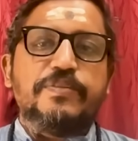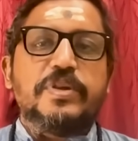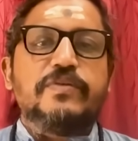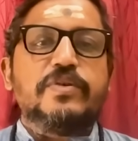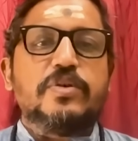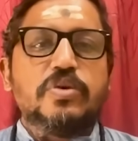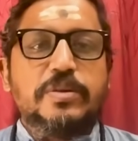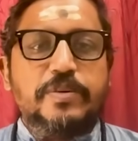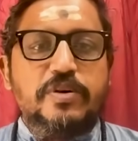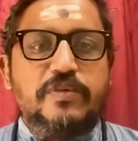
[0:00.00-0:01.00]
If you know the
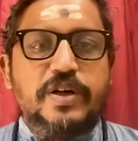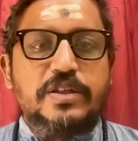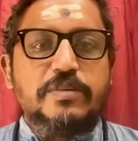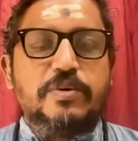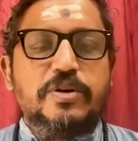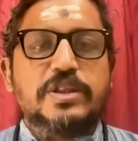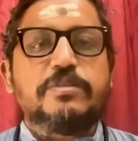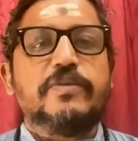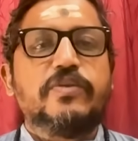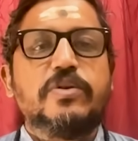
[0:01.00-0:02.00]
purification process,
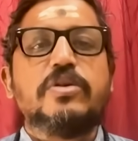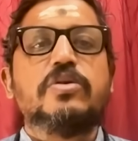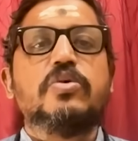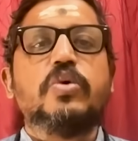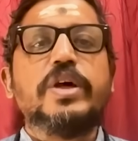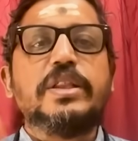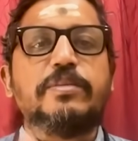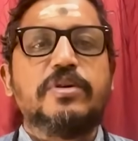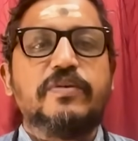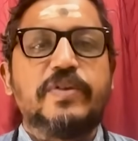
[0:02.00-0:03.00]
before you knowing the
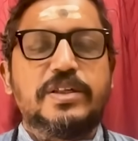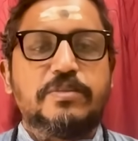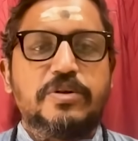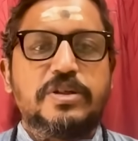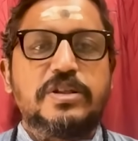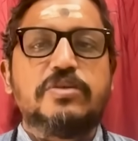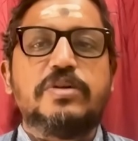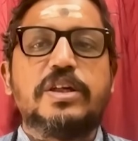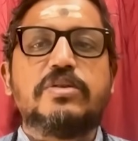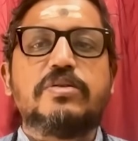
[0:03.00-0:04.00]
purification process, you
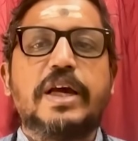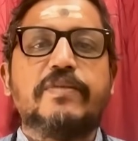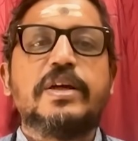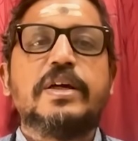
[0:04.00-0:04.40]
need to have